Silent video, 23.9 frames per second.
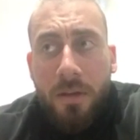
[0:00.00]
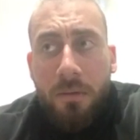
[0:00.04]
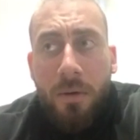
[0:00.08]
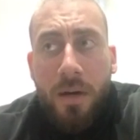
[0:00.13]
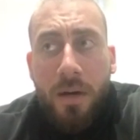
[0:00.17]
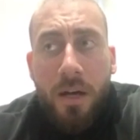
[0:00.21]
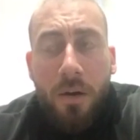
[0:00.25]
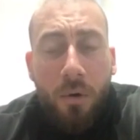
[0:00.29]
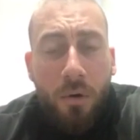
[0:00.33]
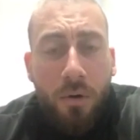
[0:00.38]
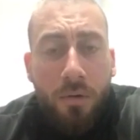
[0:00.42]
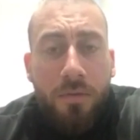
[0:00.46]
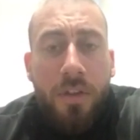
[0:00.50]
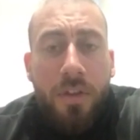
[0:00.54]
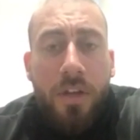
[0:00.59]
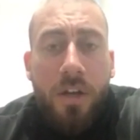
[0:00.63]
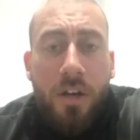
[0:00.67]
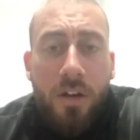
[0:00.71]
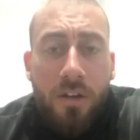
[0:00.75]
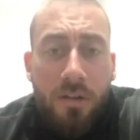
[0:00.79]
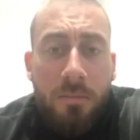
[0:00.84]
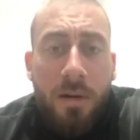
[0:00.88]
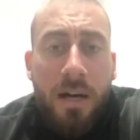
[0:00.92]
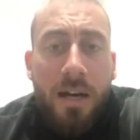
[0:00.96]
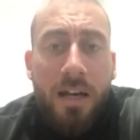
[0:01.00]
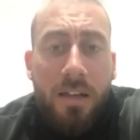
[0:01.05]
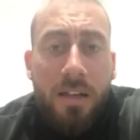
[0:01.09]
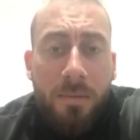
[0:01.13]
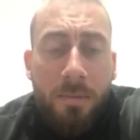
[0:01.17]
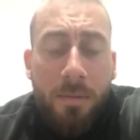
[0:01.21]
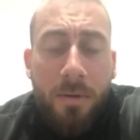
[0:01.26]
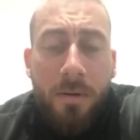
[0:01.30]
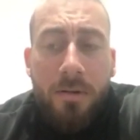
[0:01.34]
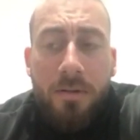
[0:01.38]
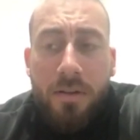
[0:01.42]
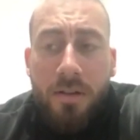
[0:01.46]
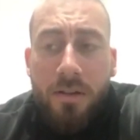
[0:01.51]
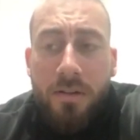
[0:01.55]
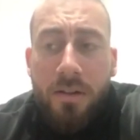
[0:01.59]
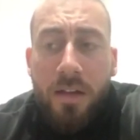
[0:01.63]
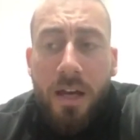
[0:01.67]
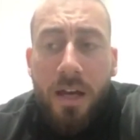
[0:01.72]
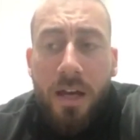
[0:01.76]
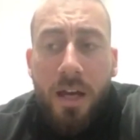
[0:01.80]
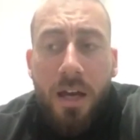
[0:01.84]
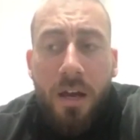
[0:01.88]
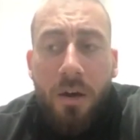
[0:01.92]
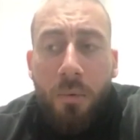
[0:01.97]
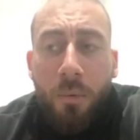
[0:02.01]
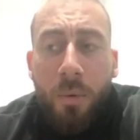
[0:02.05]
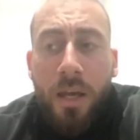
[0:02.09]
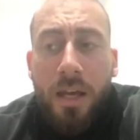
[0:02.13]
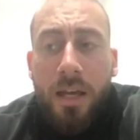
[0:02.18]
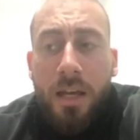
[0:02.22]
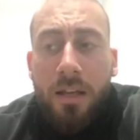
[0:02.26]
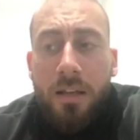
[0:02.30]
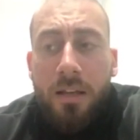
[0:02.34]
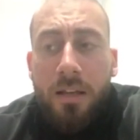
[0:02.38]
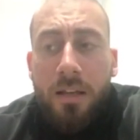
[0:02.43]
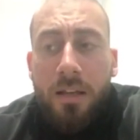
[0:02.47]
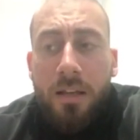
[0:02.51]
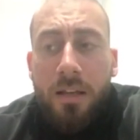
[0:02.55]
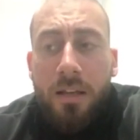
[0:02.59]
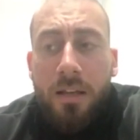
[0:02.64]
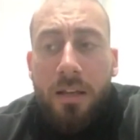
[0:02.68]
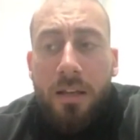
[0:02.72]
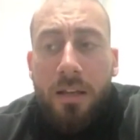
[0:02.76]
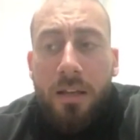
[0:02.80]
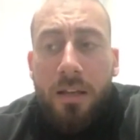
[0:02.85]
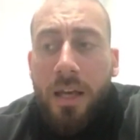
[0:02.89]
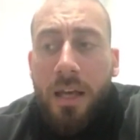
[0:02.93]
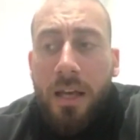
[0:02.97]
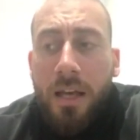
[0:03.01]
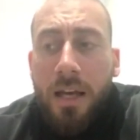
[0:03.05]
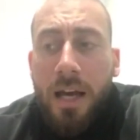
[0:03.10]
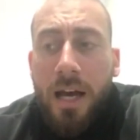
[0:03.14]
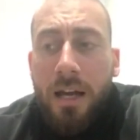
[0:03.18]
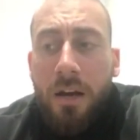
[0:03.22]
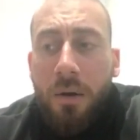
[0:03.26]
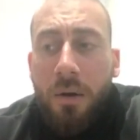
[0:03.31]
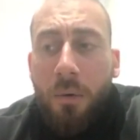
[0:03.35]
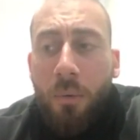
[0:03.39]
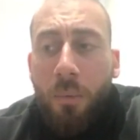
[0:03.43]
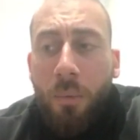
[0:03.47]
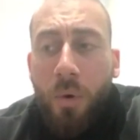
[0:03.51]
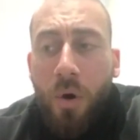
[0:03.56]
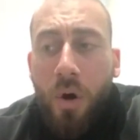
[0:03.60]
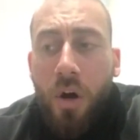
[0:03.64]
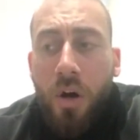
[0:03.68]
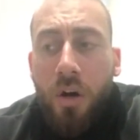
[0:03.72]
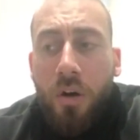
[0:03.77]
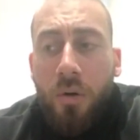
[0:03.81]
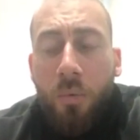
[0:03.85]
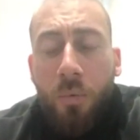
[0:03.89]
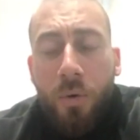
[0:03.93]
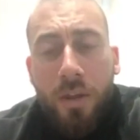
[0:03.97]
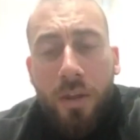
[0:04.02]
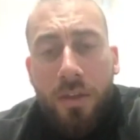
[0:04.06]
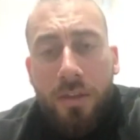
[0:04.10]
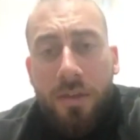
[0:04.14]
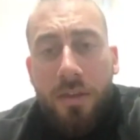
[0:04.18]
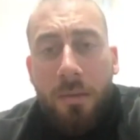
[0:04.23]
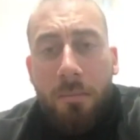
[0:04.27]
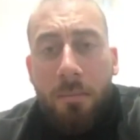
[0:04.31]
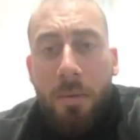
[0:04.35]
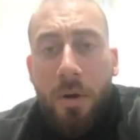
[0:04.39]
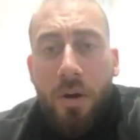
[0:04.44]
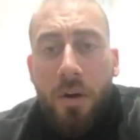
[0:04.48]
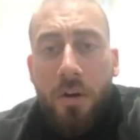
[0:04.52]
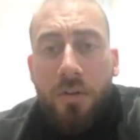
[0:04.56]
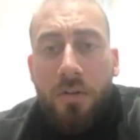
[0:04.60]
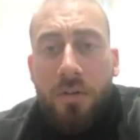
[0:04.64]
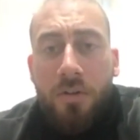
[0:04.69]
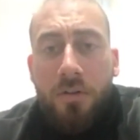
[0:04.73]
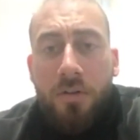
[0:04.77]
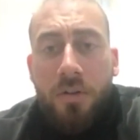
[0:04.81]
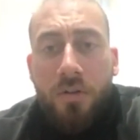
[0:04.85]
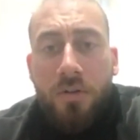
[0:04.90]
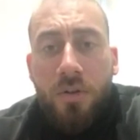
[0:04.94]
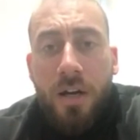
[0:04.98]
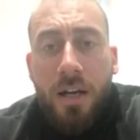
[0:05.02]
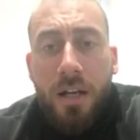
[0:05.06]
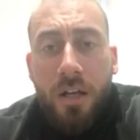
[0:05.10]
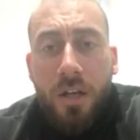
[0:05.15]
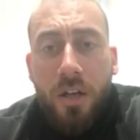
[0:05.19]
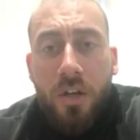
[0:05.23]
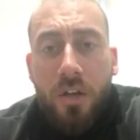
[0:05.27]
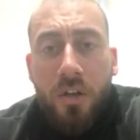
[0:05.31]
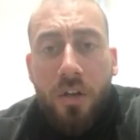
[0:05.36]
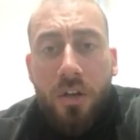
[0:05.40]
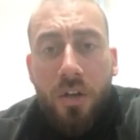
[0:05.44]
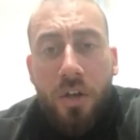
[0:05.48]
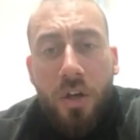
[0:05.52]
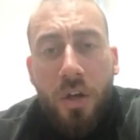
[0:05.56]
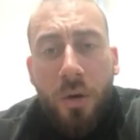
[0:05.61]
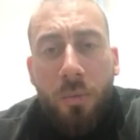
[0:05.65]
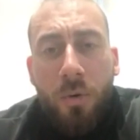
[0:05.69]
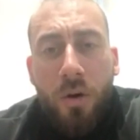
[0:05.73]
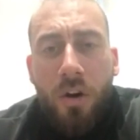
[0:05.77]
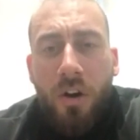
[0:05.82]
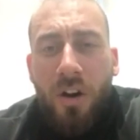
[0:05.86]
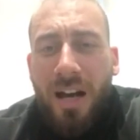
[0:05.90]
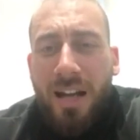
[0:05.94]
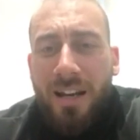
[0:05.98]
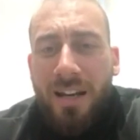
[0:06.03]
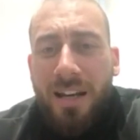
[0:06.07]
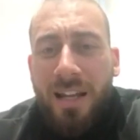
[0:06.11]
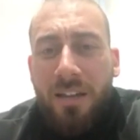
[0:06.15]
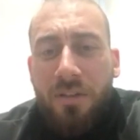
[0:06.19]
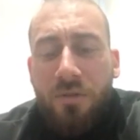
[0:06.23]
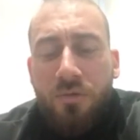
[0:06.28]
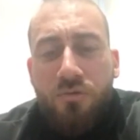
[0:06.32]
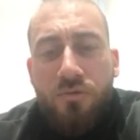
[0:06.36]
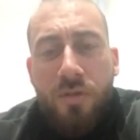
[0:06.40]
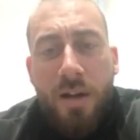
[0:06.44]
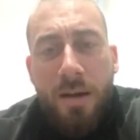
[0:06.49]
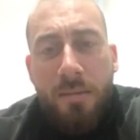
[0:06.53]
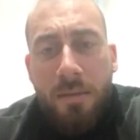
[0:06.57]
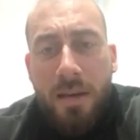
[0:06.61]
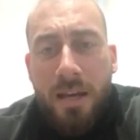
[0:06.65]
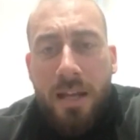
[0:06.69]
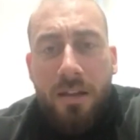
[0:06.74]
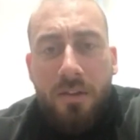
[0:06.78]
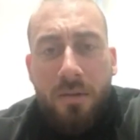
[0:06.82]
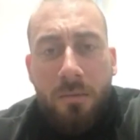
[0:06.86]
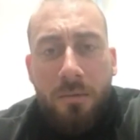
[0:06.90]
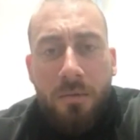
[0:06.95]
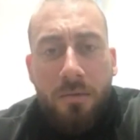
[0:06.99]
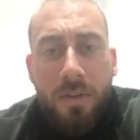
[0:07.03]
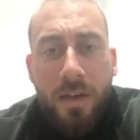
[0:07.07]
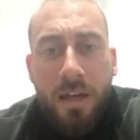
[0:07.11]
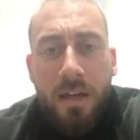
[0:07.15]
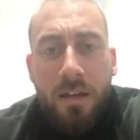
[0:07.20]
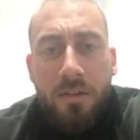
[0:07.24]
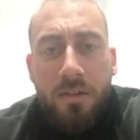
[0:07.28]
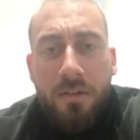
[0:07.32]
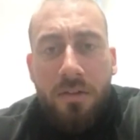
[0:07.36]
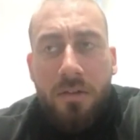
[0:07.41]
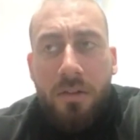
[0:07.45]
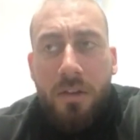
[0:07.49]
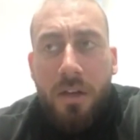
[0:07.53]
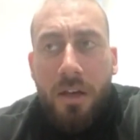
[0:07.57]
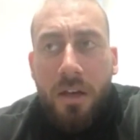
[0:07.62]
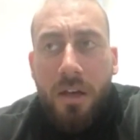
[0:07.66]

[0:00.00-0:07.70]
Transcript: where over the years, my experiences, we can kind of work with the person to try to cure or at least remedy some of these